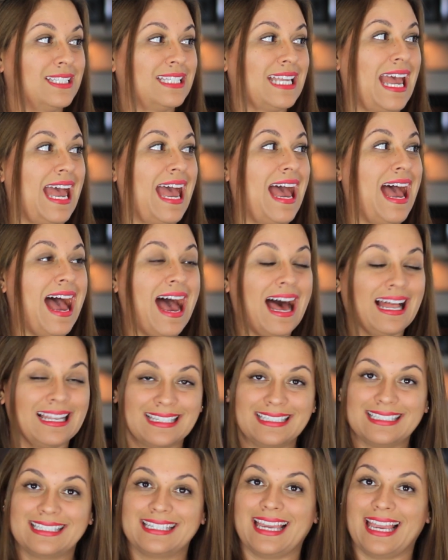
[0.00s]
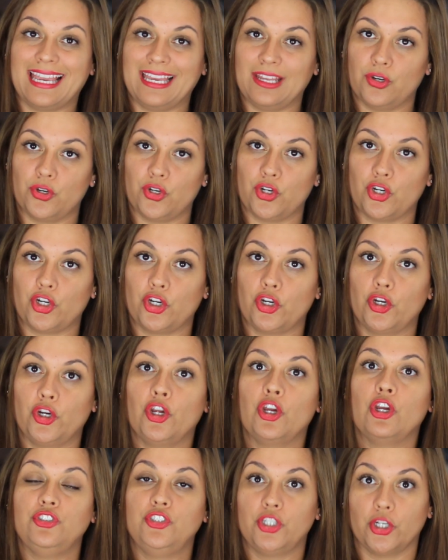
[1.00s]
this alligator
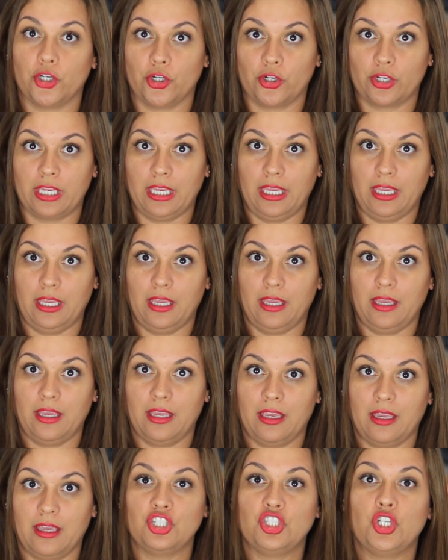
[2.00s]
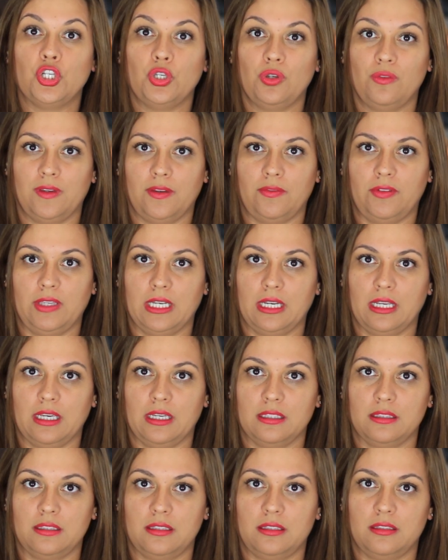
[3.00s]
jerky two Vivian
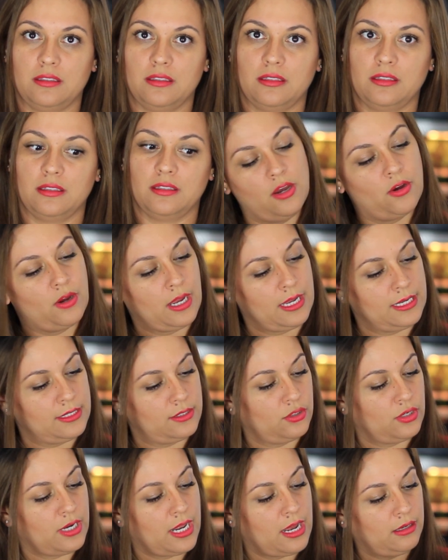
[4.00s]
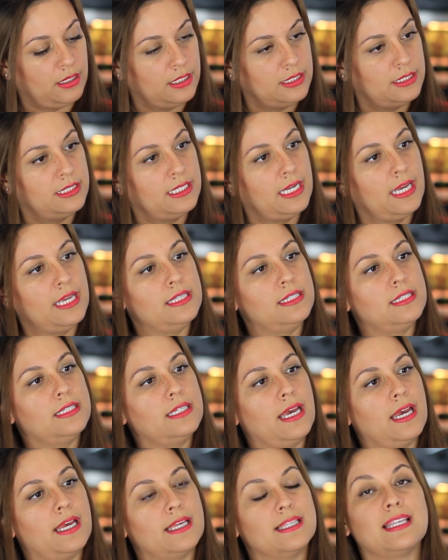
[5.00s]
heads. Okay, so now let's
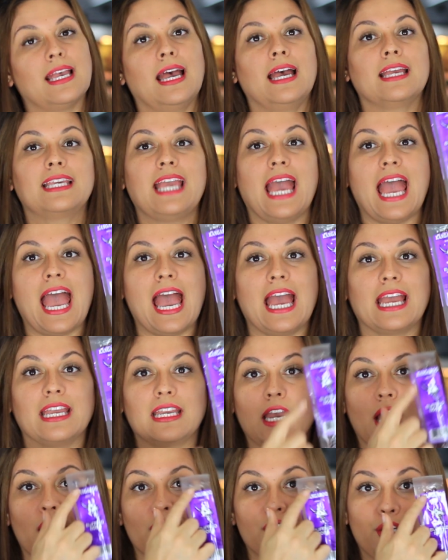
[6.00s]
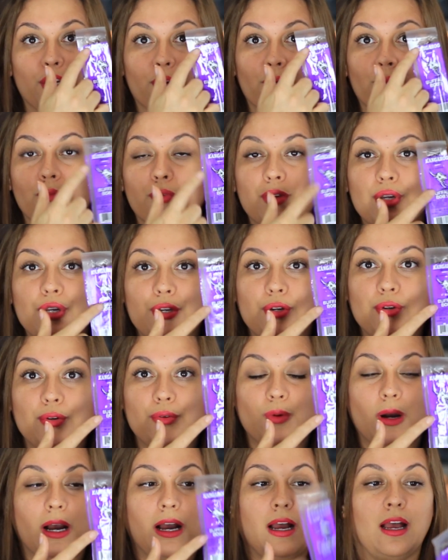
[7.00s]
taste test
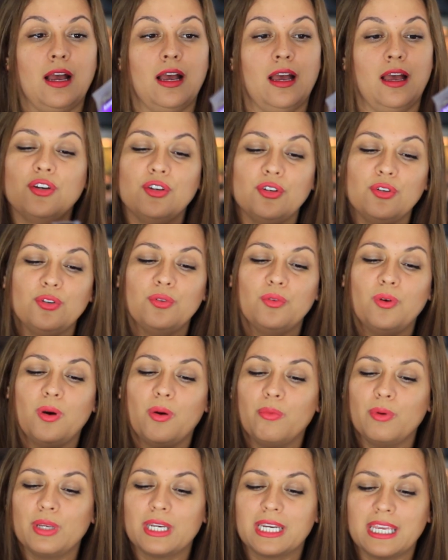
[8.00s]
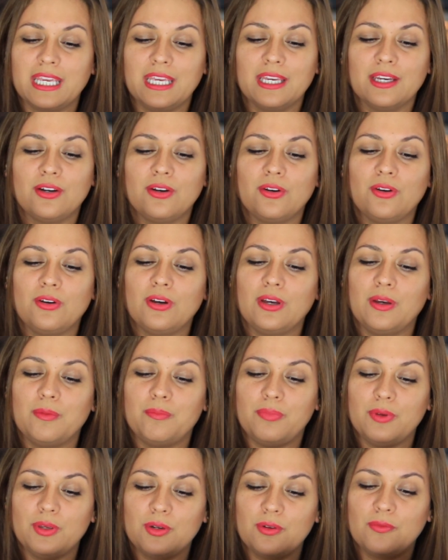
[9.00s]
kangaroo. Who would kill a
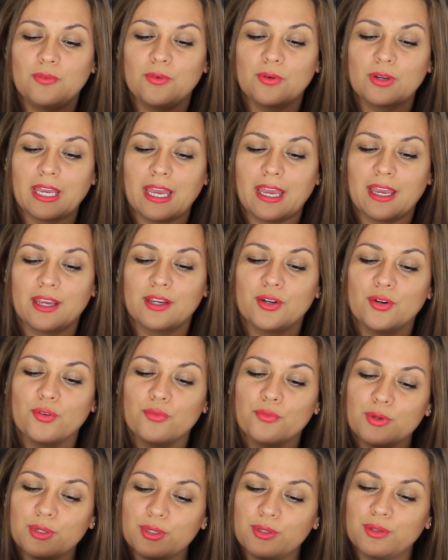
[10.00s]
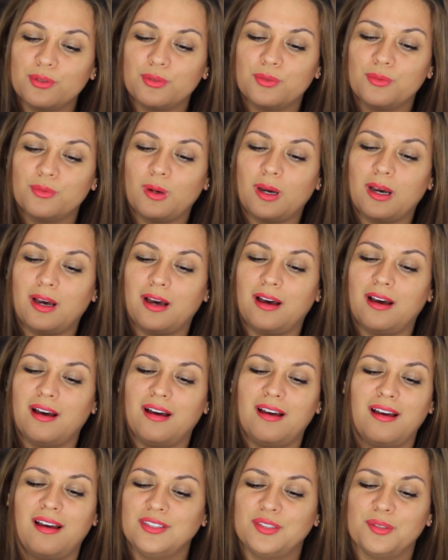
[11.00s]
beautiful kangaroo
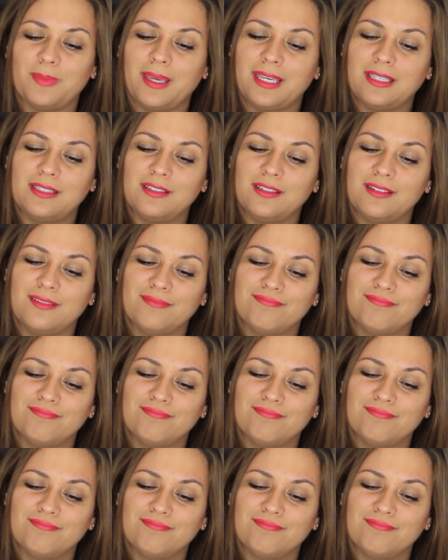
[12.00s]
to make